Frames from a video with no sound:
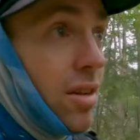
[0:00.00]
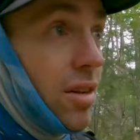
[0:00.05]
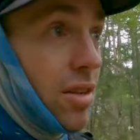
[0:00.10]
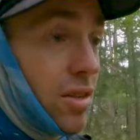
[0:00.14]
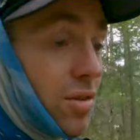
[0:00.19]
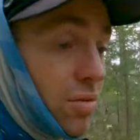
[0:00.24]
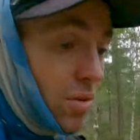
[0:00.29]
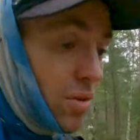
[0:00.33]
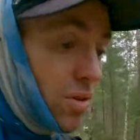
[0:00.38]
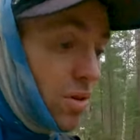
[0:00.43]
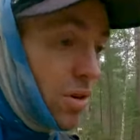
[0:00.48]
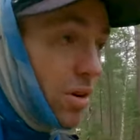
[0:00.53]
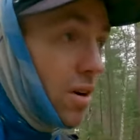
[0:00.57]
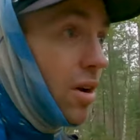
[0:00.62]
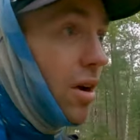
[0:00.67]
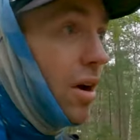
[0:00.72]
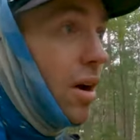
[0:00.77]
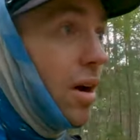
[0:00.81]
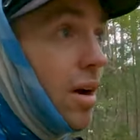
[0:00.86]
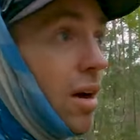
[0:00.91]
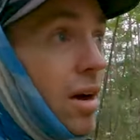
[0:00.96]
That's for sure.
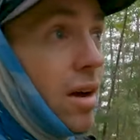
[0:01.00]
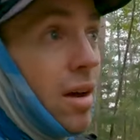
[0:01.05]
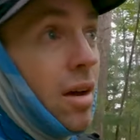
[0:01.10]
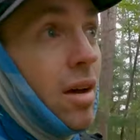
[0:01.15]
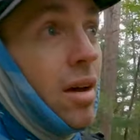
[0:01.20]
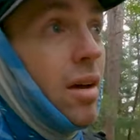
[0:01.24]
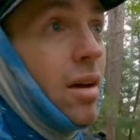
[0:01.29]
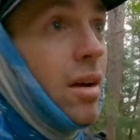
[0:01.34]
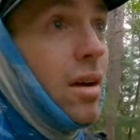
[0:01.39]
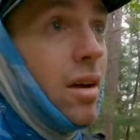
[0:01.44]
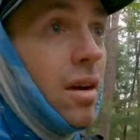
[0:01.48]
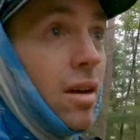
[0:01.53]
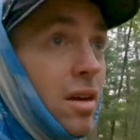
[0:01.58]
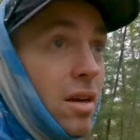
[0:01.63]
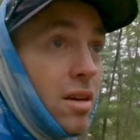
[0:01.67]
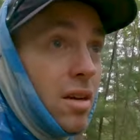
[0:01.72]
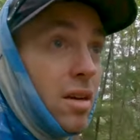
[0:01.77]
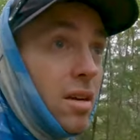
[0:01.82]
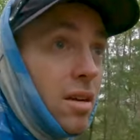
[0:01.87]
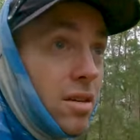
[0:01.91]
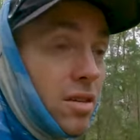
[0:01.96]

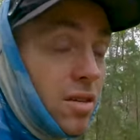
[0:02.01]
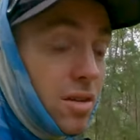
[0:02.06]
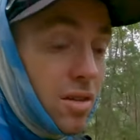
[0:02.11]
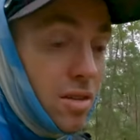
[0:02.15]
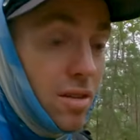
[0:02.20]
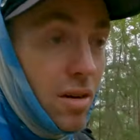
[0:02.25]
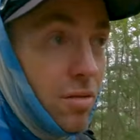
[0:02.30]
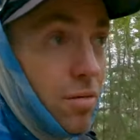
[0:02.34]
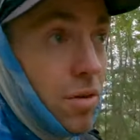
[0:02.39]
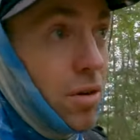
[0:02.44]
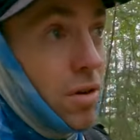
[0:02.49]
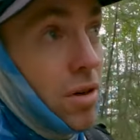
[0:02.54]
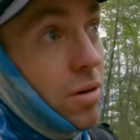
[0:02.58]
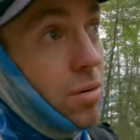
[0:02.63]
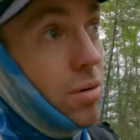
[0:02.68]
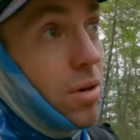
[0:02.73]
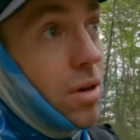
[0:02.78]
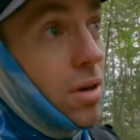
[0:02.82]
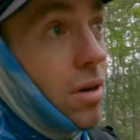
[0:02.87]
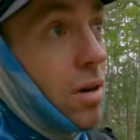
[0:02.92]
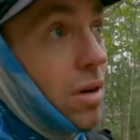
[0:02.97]
It's leveling
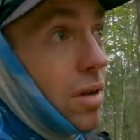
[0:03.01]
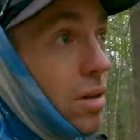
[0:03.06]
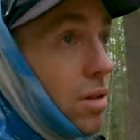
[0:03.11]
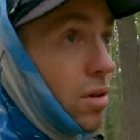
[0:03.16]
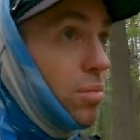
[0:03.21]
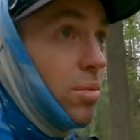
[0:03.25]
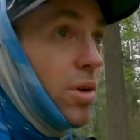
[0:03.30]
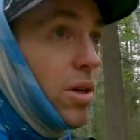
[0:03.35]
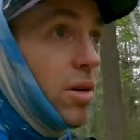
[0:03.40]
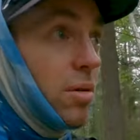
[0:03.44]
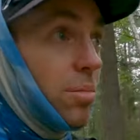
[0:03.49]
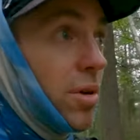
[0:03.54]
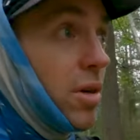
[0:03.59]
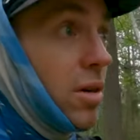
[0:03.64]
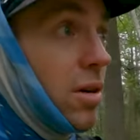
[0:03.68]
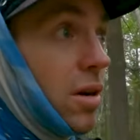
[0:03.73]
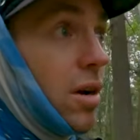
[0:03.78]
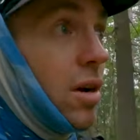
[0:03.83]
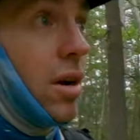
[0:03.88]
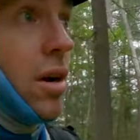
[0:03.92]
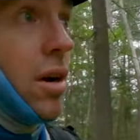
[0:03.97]
out a little bit up here.